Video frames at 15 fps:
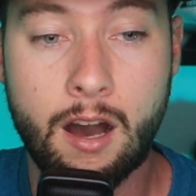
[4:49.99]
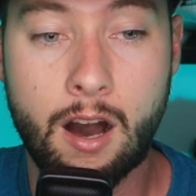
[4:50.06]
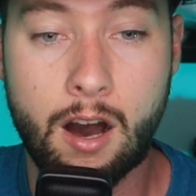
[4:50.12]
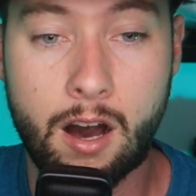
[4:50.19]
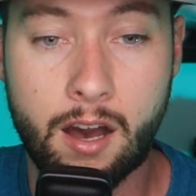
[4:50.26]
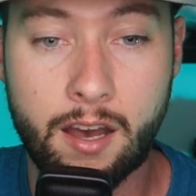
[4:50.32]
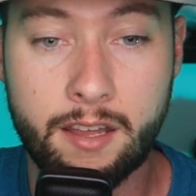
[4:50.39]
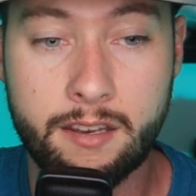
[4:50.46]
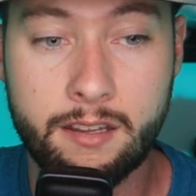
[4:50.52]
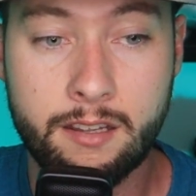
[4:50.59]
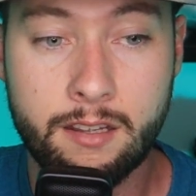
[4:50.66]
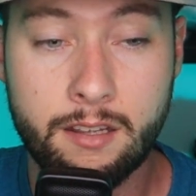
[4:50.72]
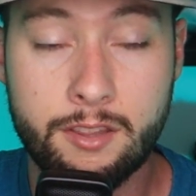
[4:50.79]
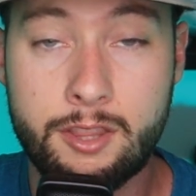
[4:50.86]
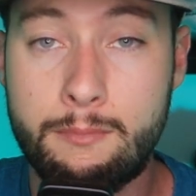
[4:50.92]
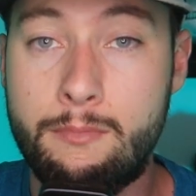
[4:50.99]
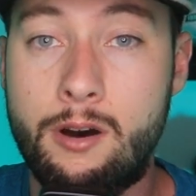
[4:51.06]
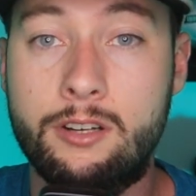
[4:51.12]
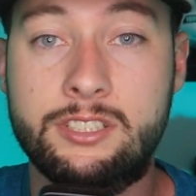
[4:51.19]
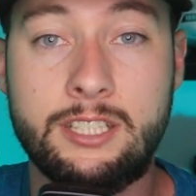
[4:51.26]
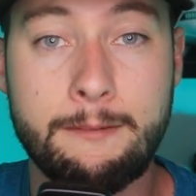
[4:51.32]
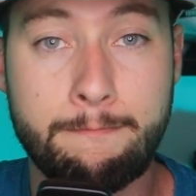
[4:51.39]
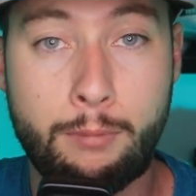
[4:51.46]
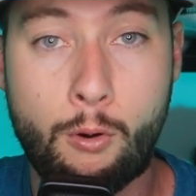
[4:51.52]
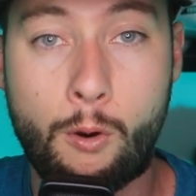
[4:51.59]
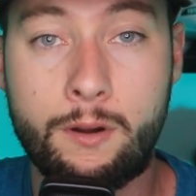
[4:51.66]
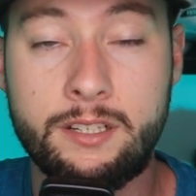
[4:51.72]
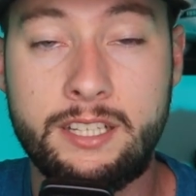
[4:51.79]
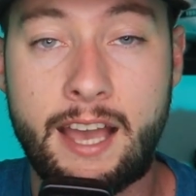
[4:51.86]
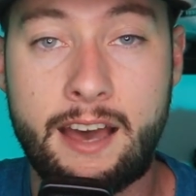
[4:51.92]
on the most
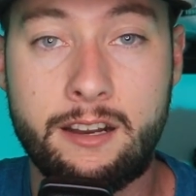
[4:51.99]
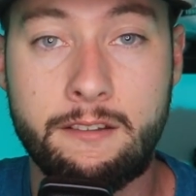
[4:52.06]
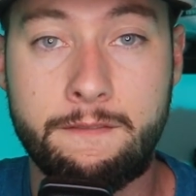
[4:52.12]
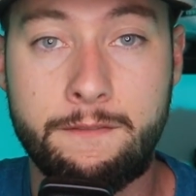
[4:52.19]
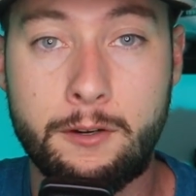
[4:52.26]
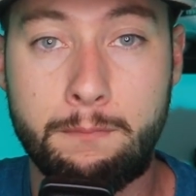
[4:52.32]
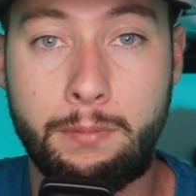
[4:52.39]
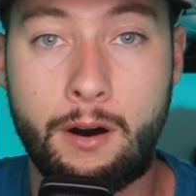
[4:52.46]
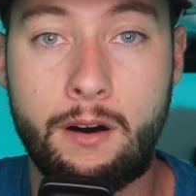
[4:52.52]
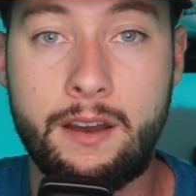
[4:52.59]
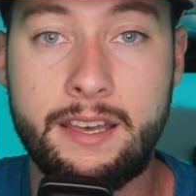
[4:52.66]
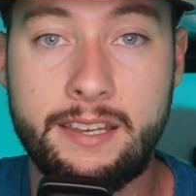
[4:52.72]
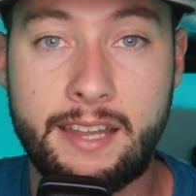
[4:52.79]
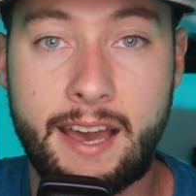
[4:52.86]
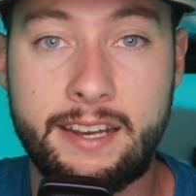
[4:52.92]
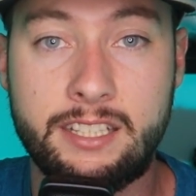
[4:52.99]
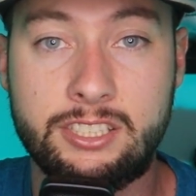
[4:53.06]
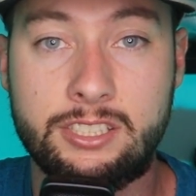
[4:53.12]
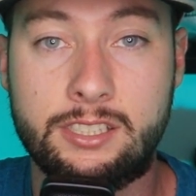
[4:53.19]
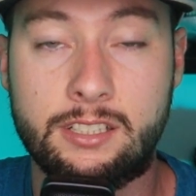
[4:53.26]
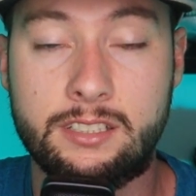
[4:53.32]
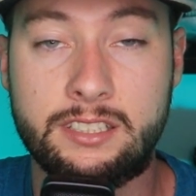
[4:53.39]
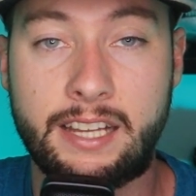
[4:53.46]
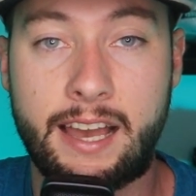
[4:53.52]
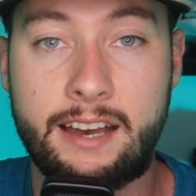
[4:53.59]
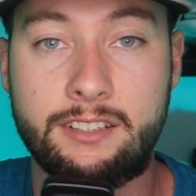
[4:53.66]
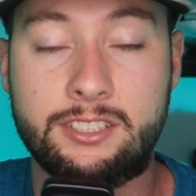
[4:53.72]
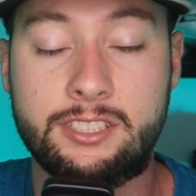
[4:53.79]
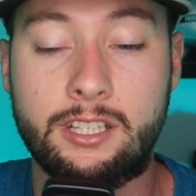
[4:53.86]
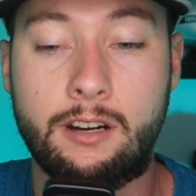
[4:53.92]
important down in football, and that is third
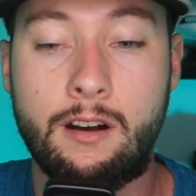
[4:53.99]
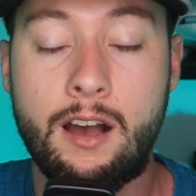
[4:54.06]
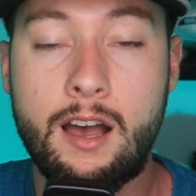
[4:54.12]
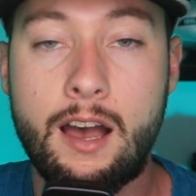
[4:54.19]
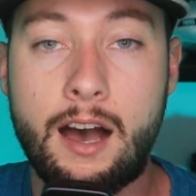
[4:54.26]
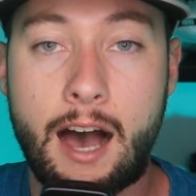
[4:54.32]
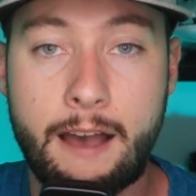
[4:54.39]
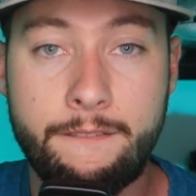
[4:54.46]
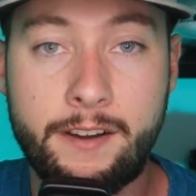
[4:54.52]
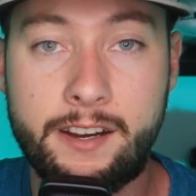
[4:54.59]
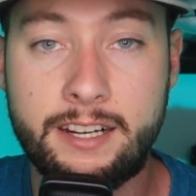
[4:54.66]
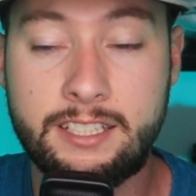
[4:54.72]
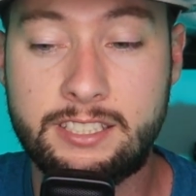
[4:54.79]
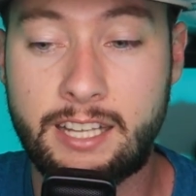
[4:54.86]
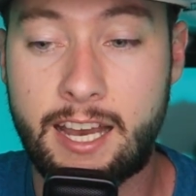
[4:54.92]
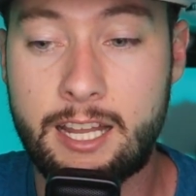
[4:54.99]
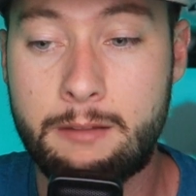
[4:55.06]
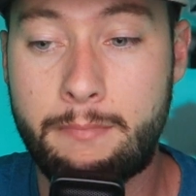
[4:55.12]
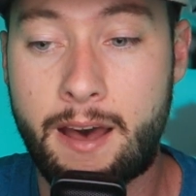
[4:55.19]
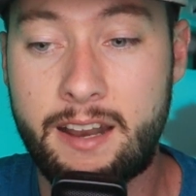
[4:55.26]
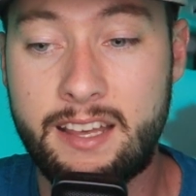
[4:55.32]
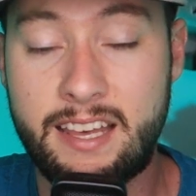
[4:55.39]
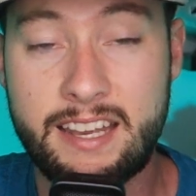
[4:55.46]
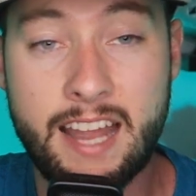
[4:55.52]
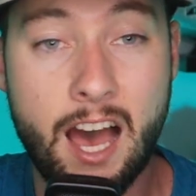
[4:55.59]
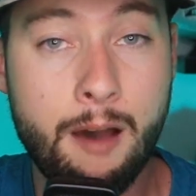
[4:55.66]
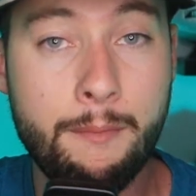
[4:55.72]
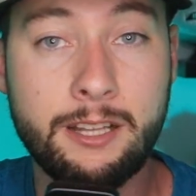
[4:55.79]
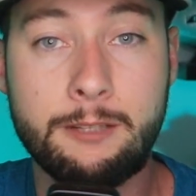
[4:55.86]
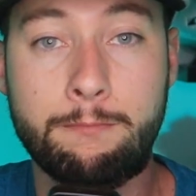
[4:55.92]
down. So I'm very excited about it. And
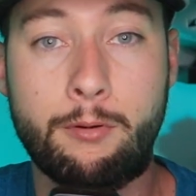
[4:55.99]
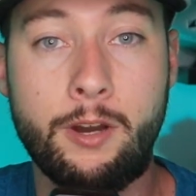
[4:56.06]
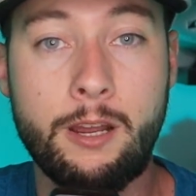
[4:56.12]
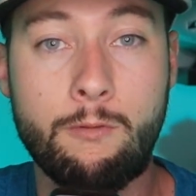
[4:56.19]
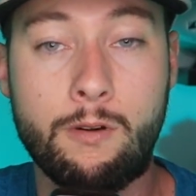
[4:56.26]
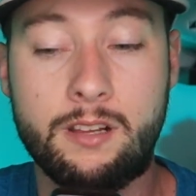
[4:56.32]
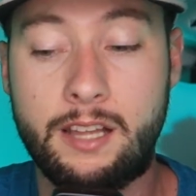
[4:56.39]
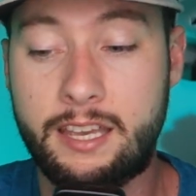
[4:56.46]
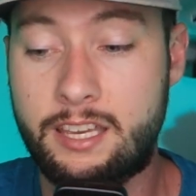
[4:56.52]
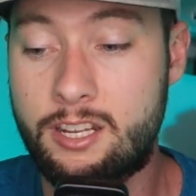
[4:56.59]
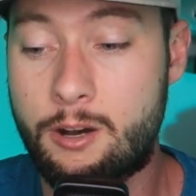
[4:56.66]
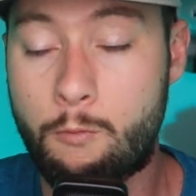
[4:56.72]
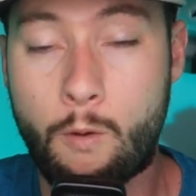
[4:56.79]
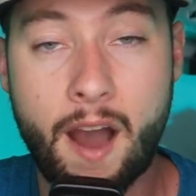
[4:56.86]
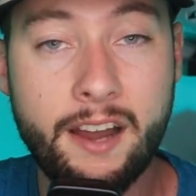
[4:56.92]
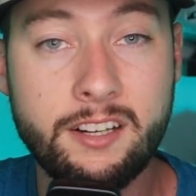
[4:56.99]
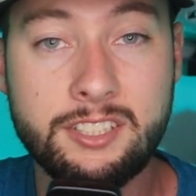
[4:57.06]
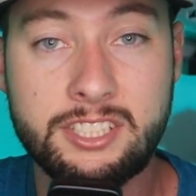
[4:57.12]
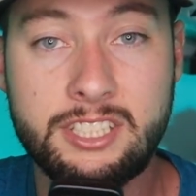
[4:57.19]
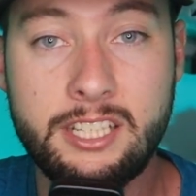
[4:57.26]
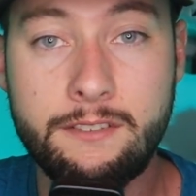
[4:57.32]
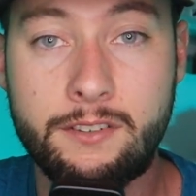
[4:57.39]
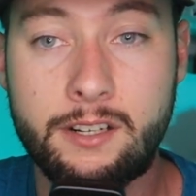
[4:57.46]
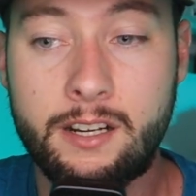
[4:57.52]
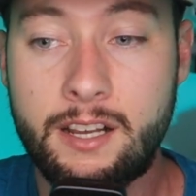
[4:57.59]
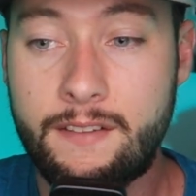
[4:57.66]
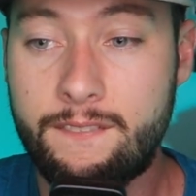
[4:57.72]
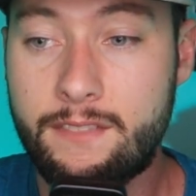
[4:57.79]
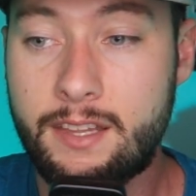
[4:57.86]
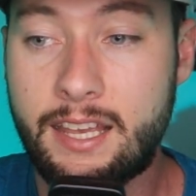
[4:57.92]
now I'm at the point where, like, you know, wide receiver
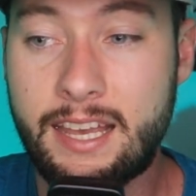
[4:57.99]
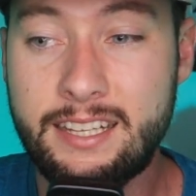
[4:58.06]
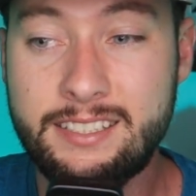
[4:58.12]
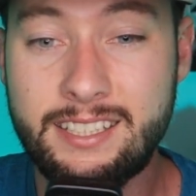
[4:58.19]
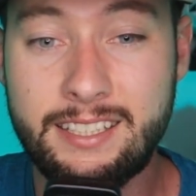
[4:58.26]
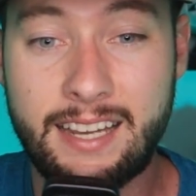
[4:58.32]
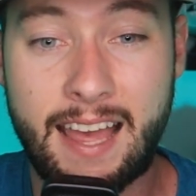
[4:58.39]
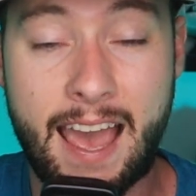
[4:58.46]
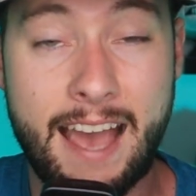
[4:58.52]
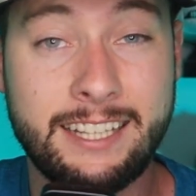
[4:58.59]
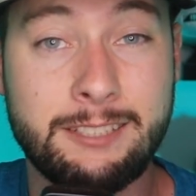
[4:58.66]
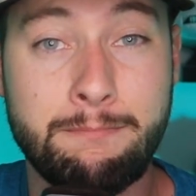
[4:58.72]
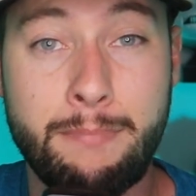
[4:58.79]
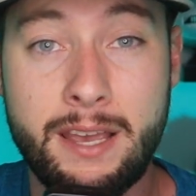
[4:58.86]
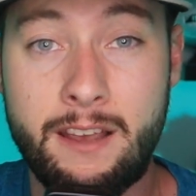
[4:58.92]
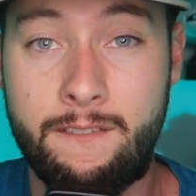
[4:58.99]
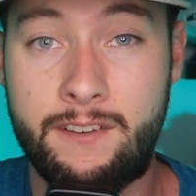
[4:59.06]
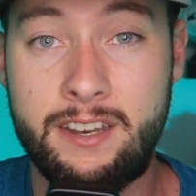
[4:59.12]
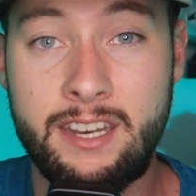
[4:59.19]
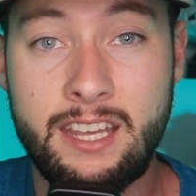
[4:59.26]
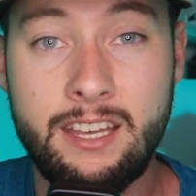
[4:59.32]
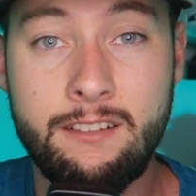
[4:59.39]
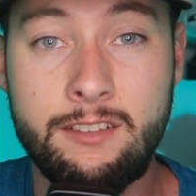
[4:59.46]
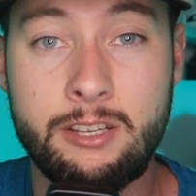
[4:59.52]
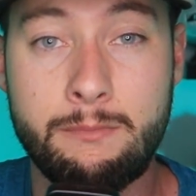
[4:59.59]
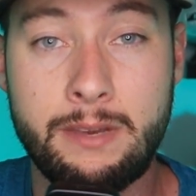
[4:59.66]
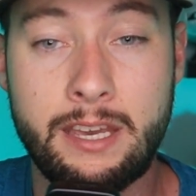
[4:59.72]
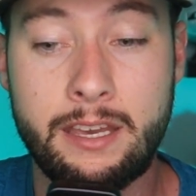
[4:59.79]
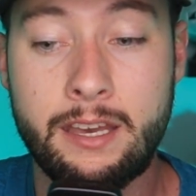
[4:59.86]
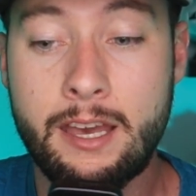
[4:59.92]
isn't as big of a need to
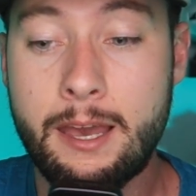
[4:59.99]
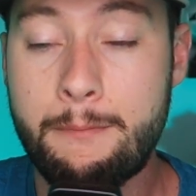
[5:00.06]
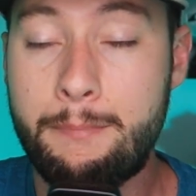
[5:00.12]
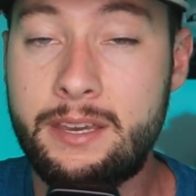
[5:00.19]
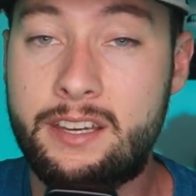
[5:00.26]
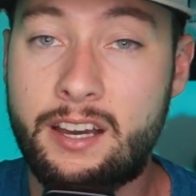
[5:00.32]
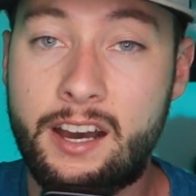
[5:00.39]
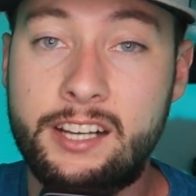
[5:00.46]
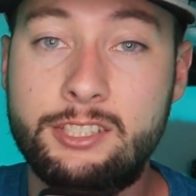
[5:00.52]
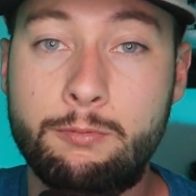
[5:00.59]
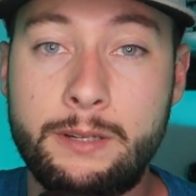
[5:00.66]
me because